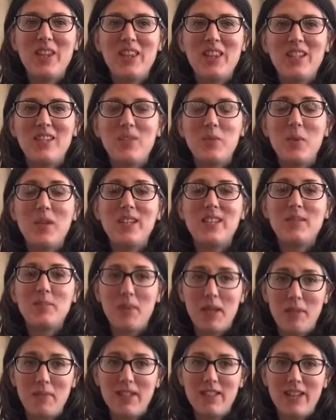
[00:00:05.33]
this week's
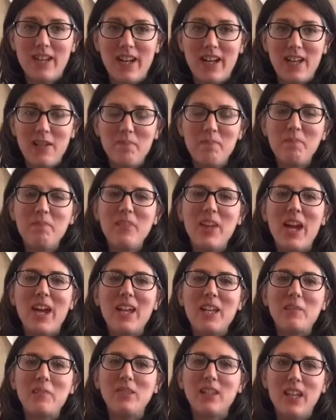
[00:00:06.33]
Baby Time. I
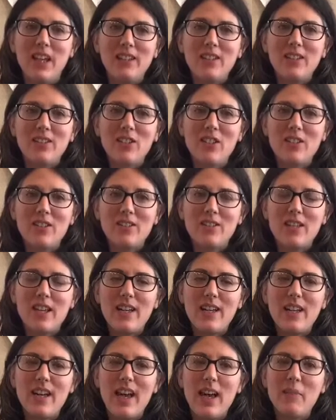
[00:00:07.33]
am Lila Garza,